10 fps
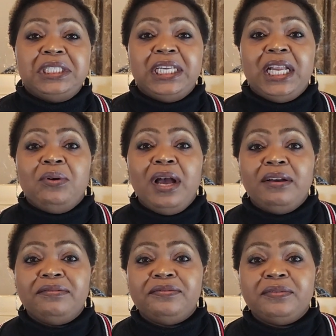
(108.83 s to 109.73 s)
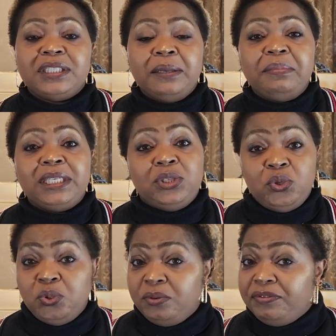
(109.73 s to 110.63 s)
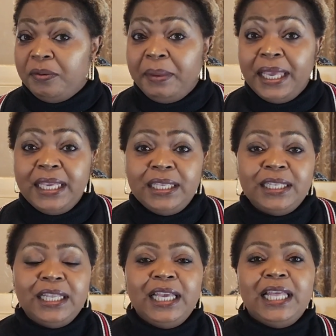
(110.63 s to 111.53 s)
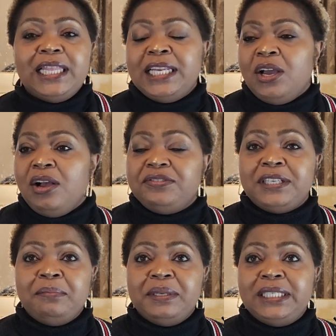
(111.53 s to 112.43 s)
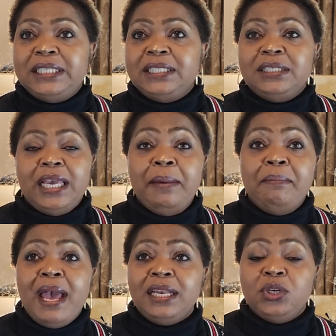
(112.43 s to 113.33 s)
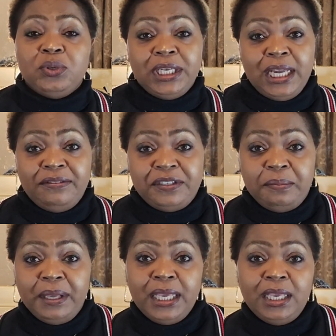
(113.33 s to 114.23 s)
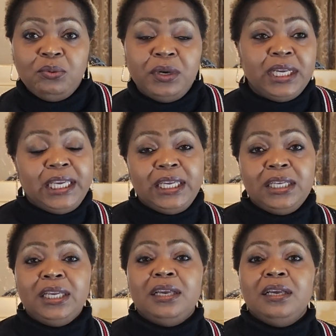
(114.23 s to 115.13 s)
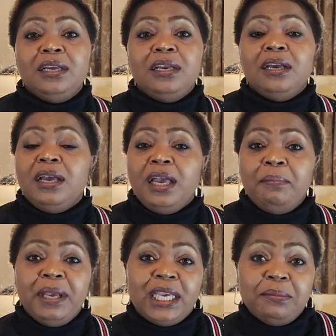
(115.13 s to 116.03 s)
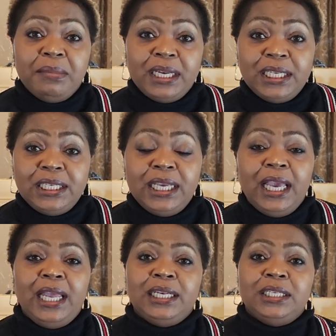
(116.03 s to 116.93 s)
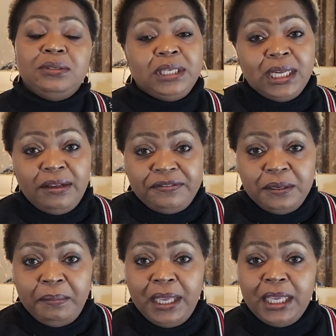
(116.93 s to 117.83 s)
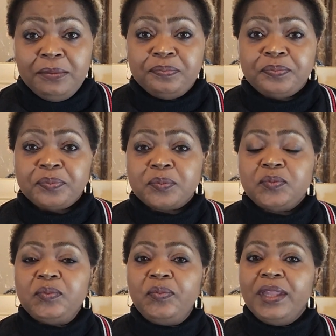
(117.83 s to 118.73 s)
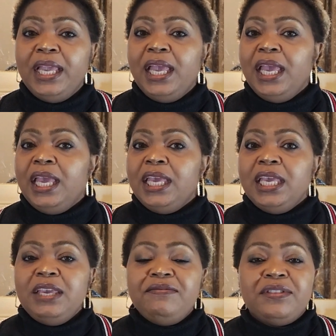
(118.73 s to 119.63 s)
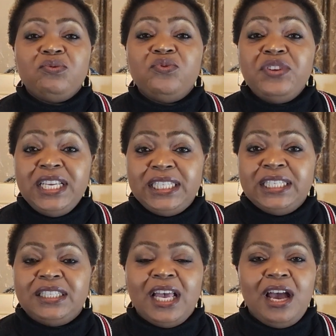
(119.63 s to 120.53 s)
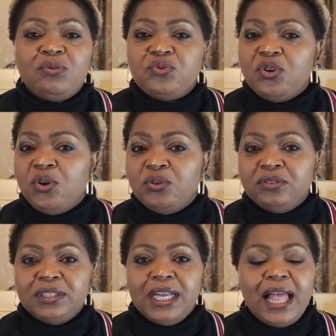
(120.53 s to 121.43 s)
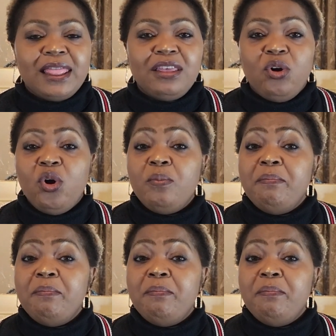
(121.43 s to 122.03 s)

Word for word: then i'll have somebody to cook for me then i'll have somebody a man looking after me working making money and looking after me. If the reasons are wrong, the whole